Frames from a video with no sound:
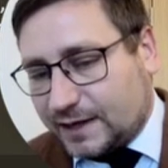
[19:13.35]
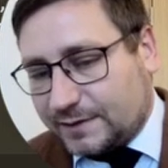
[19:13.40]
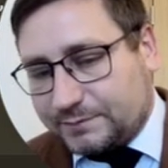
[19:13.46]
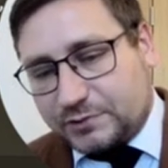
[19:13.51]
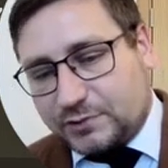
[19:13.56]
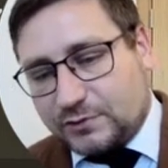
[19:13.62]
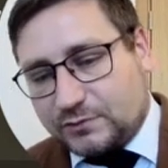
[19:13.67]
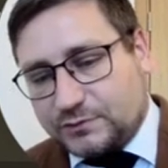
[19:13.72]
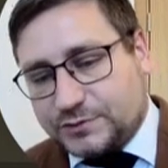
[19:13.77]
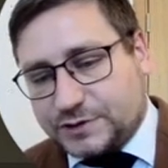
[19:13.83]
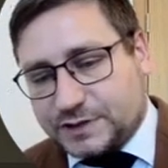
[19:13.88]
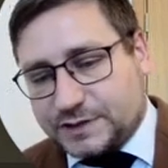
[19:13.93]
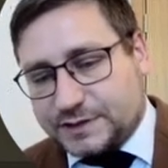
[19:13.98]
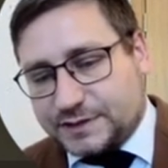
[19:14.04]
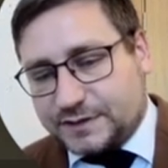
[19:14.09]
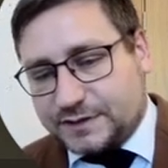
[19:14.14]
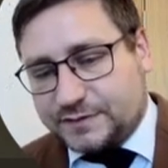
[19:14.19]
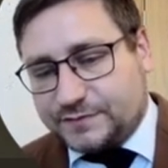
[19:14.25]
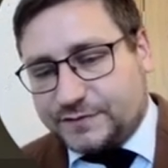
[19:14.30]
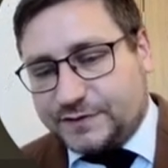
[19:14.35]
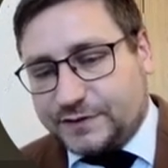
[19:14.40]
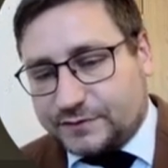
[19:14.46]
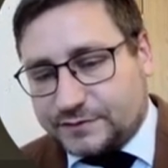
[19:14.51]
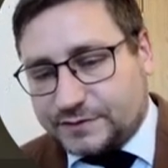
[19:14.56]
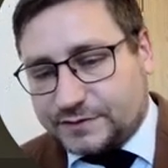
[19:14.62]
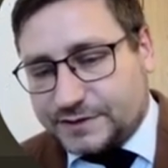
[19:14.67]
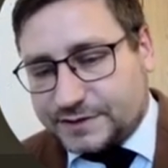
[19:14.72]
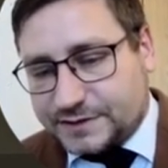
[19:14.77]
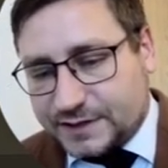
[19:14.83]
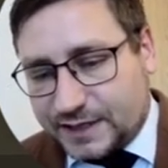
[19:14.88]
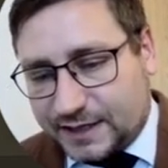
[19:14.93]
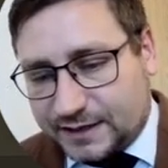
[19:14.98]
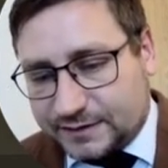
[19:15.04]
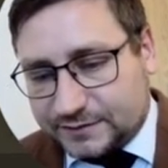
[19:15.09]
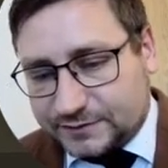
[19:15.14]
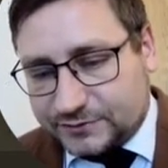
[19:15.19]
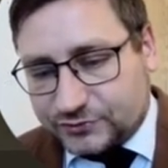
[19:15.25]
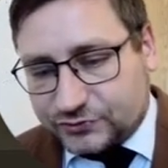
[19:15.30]
approaches, theories,
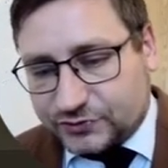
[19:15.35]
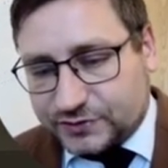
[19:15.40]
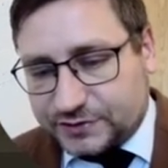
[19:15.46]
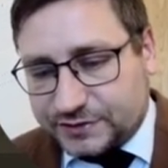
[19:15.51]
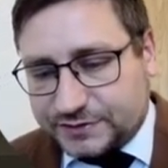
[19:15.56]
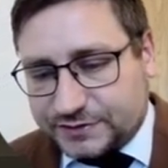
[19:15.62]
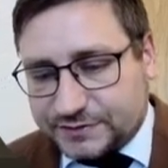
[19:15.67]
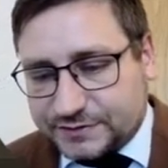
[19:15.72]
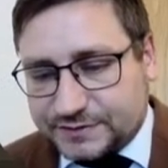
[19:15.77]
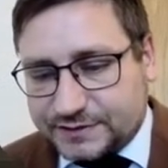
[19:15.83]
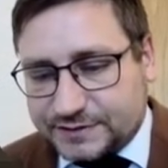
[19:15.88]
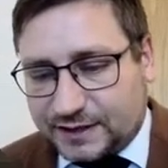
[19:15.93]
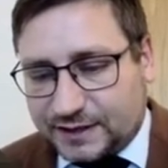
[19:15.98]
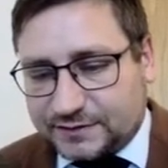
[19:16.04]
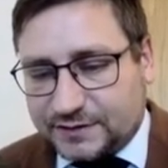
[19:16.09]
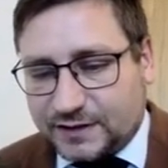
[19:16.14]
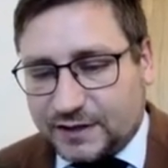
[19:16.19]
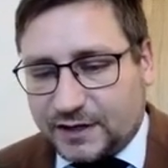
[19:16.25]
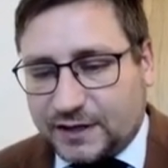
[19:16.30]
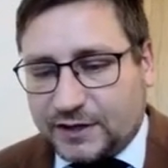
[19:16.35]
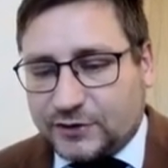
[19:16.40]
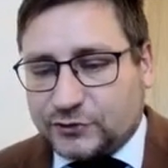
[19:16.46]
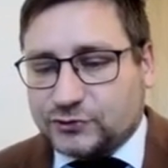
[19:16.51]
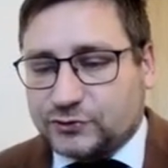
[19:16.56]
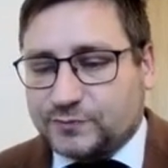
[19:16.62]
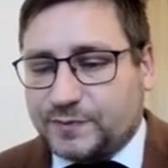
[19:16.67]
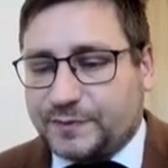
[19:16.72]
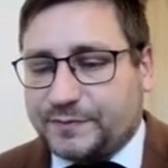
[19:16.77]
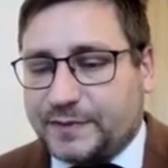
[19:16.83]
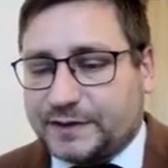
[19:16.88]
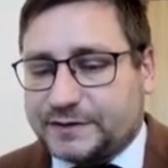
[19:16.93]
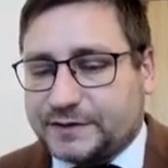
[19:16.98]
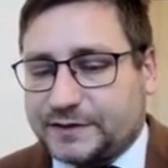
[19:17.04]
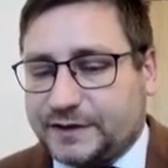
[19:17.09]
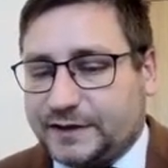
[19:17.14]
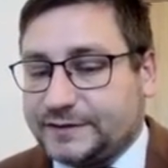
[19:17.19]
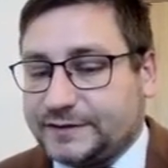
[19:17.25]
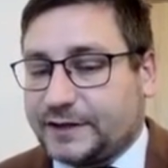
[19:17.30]
and traditions that should be better
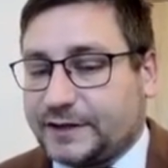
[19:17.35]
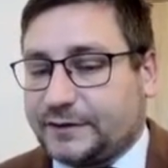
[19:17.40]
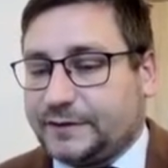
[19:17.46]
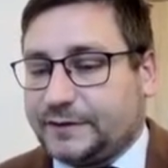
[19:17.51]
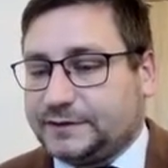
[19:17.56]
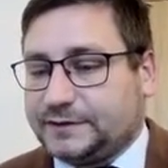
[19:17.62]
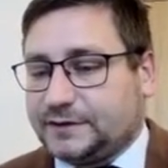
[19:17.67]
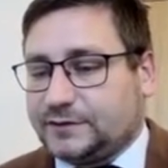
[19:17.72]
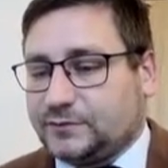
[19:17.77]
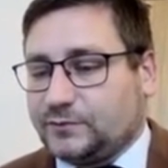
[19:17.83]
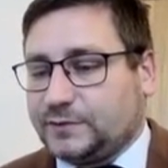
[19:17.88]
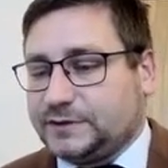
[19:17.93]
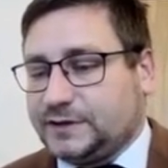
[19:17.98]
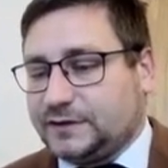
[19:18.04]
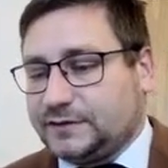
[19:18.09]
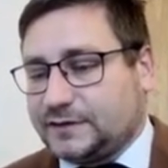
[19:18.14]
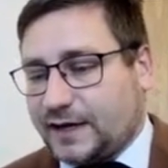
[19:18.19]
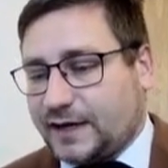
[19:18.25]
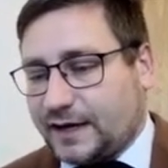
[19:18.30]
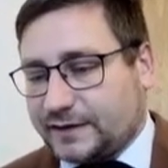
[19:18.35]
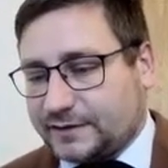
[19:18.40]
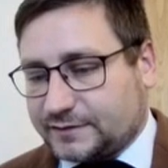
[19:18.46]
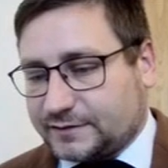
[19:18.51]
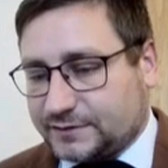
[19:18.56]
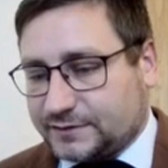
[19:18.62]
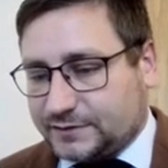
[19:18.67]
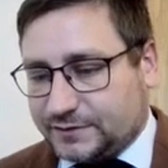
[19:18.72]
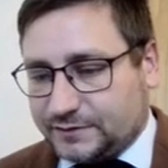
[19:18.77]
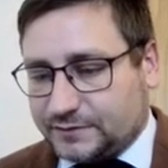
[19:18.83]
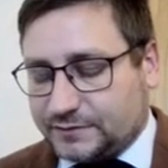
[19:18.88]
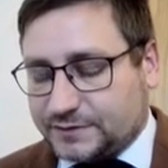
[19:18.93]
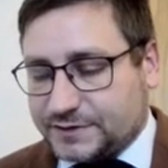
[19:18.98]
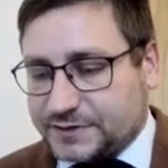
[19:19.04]
integrated within the IR theory.